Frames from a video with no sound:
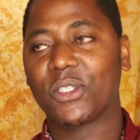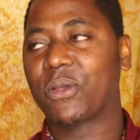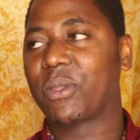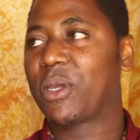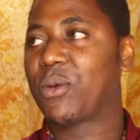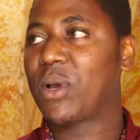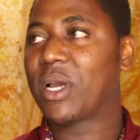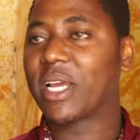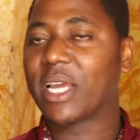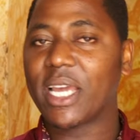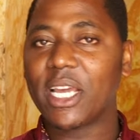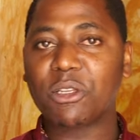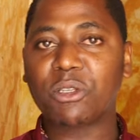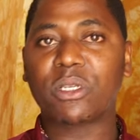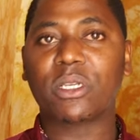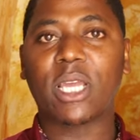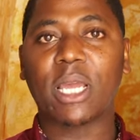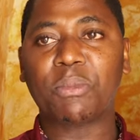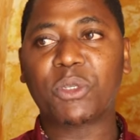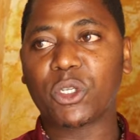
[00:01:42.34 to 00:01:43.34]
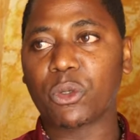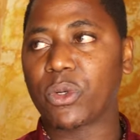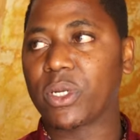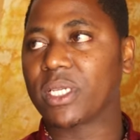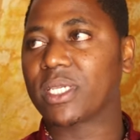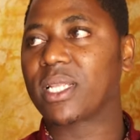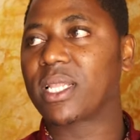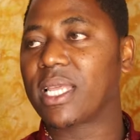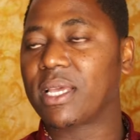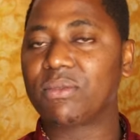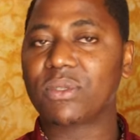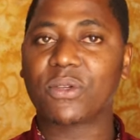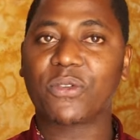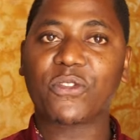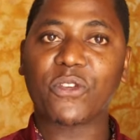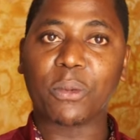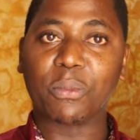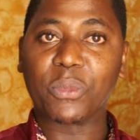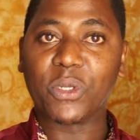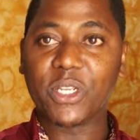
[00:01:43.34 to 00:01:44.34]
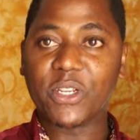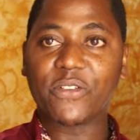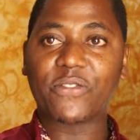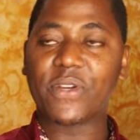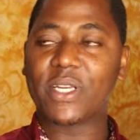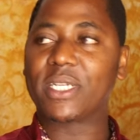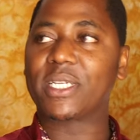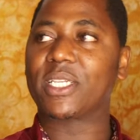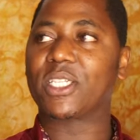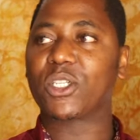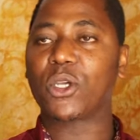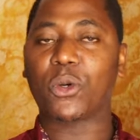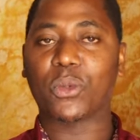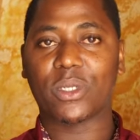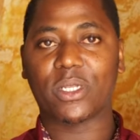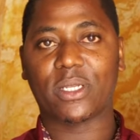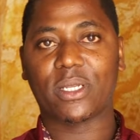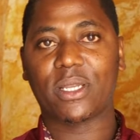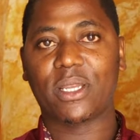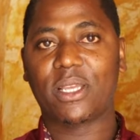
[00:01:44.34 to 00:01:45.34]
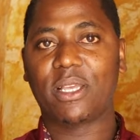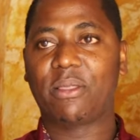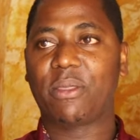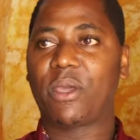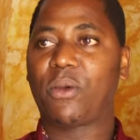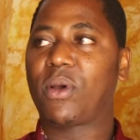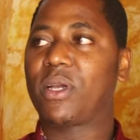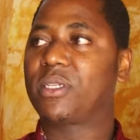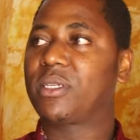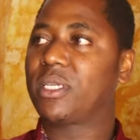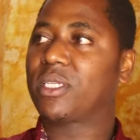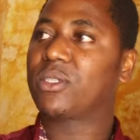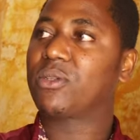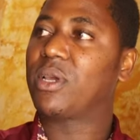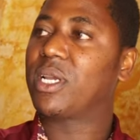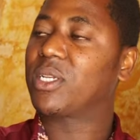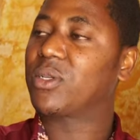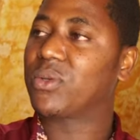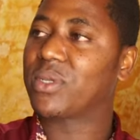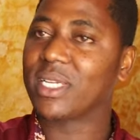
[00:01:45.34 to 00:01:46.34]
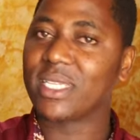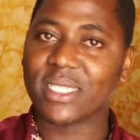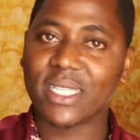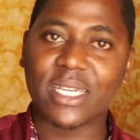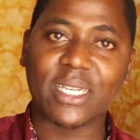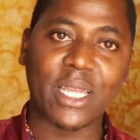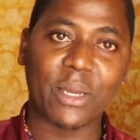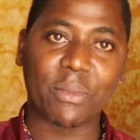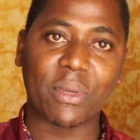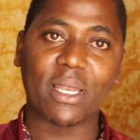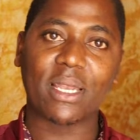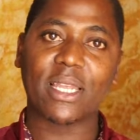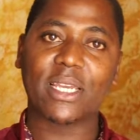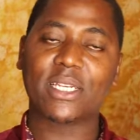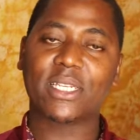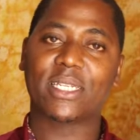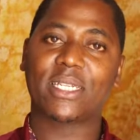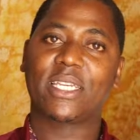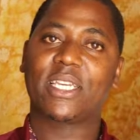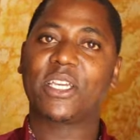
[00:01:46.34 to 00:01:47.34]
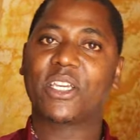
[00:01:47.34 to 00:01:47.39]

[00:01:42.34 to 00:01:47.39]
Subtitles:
So they were capturing slaves from different sorts. They were just going to Tanzania mainland,